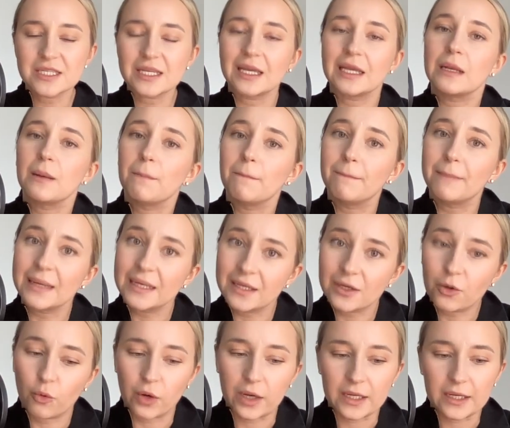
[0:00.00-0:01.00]
in
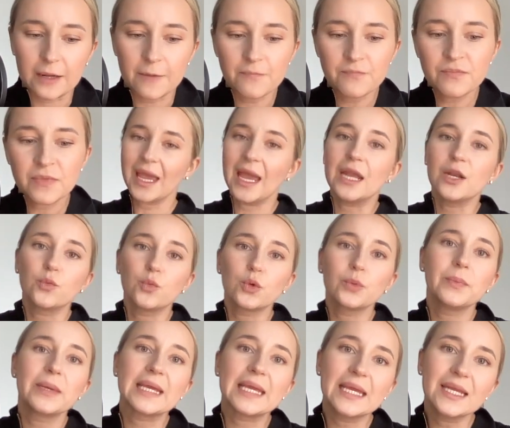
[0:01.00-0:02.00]
Bitcoin and would
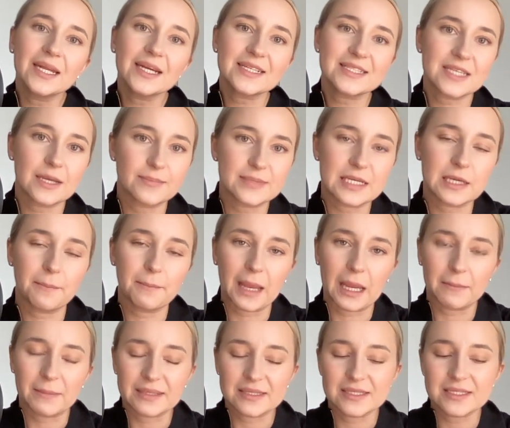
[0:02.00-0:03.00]
begin accepting
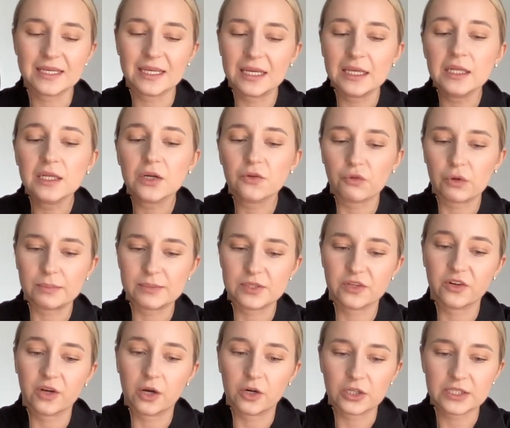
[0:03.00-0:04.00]
payments in
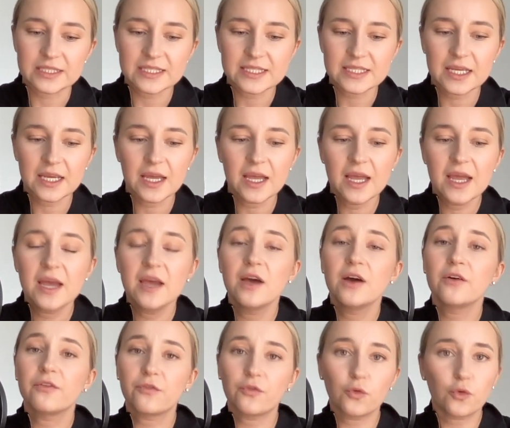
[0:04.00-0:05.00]
cryptocurrency
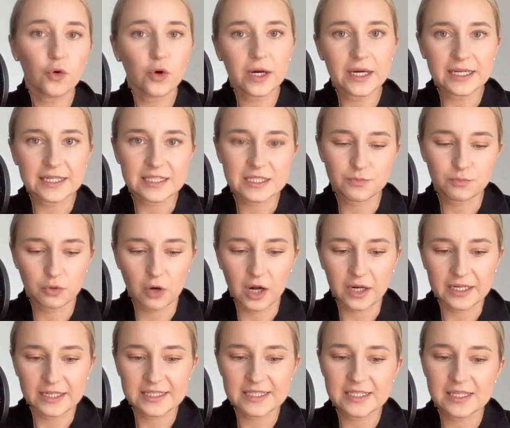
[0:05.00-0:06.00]
for its
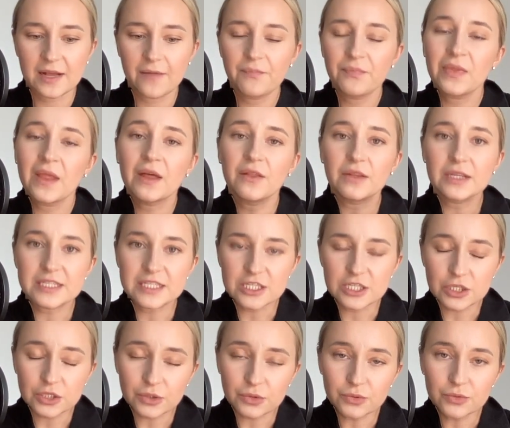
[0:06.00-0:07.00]
products. This
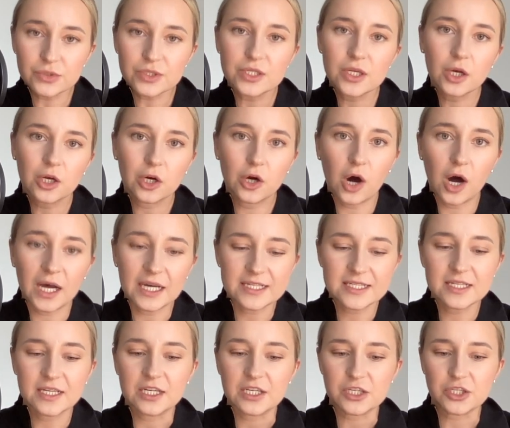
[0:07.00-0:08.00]
news
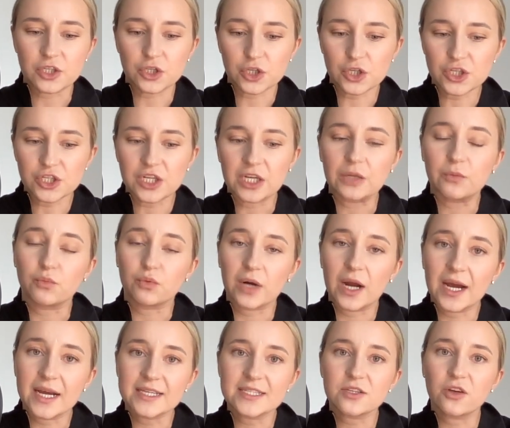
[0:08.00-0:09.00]
caused a surge in
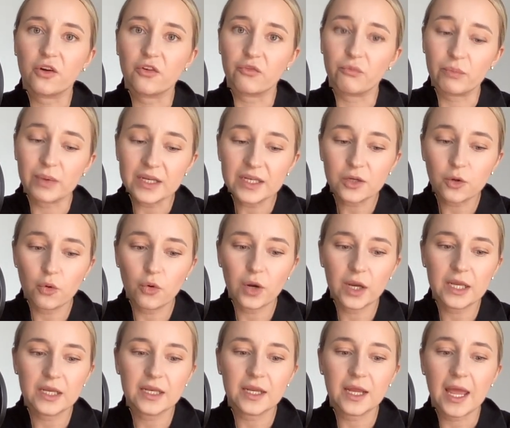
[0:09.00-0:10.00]
price of
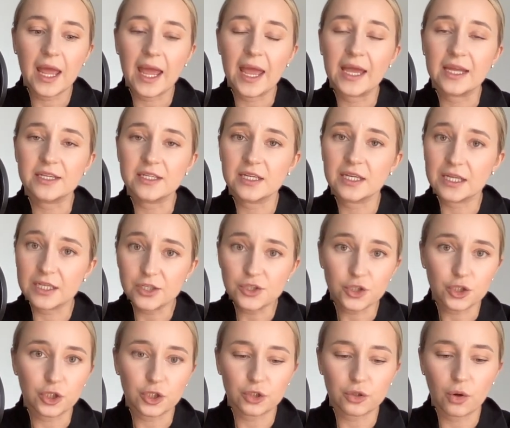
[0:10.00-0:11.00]
Bitcoin and in
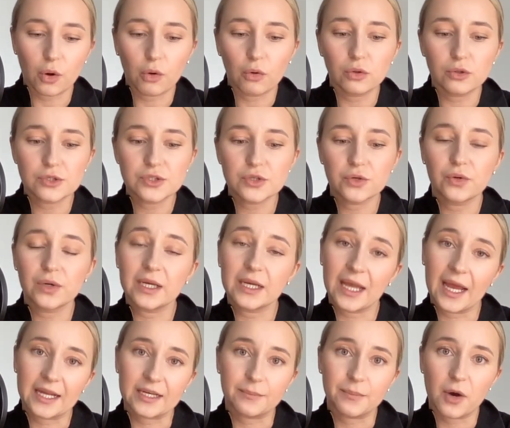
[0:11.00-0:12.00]
turn also
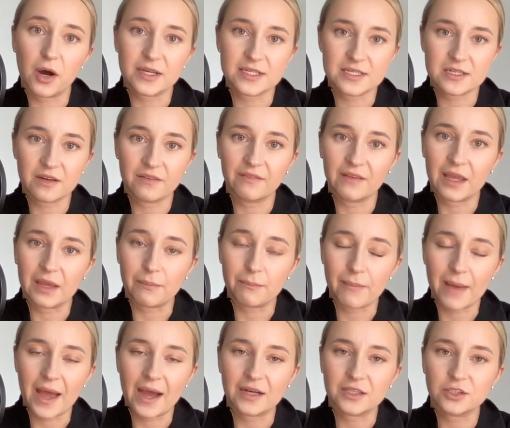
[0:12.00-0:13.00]
had a positive
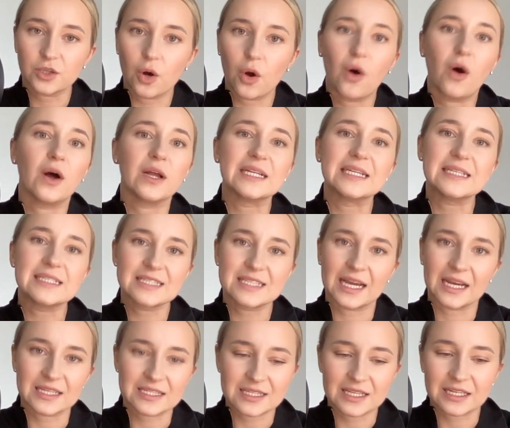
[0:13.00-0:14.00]
impact on
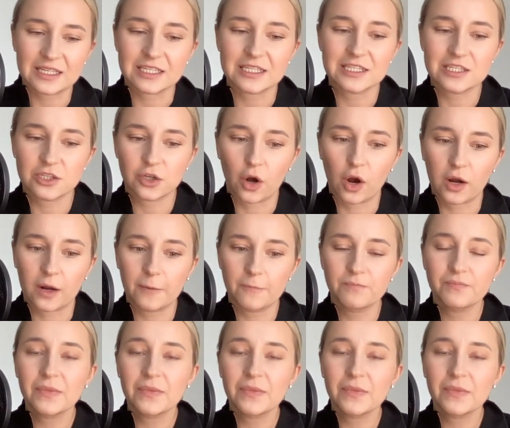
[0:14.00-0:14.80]
Tesla's stock.